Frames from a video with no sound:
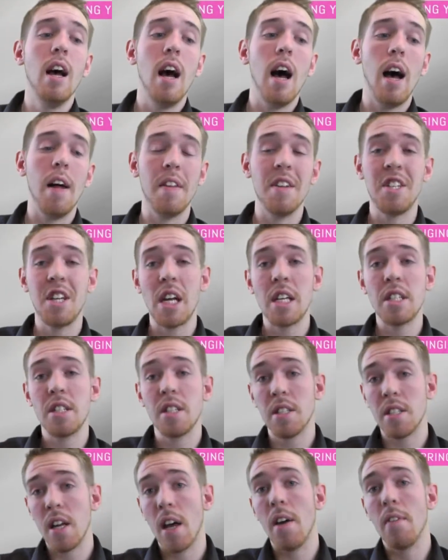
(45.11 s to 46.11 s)
the
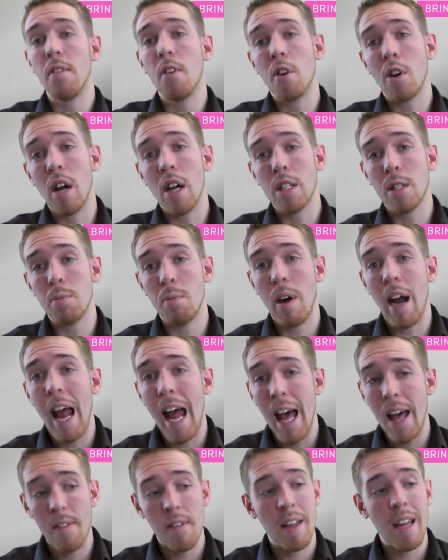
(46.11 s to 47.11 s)
chances of your customer
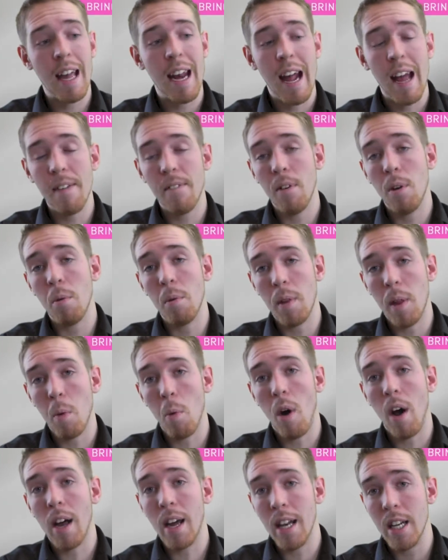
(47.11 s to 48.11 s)
having an iPhone when they
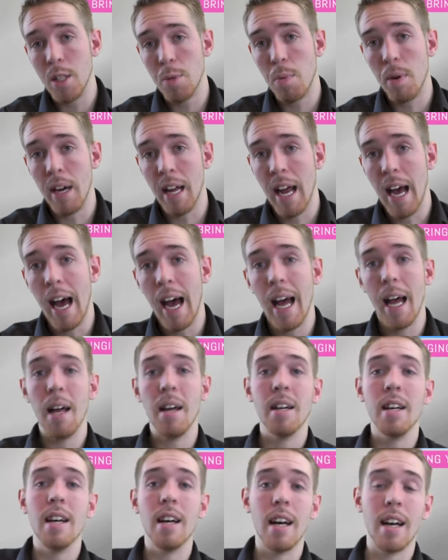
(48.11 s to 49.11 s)
walk in is pretty
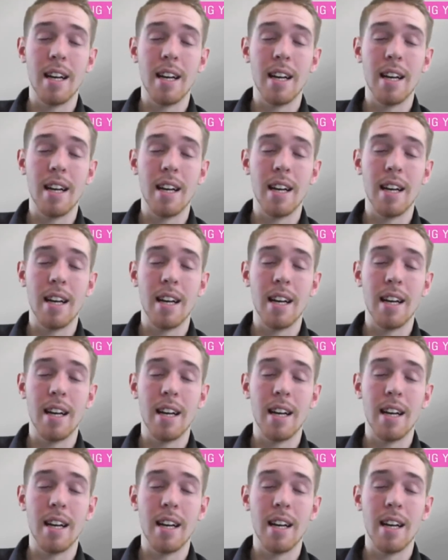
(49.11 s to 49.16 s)
high,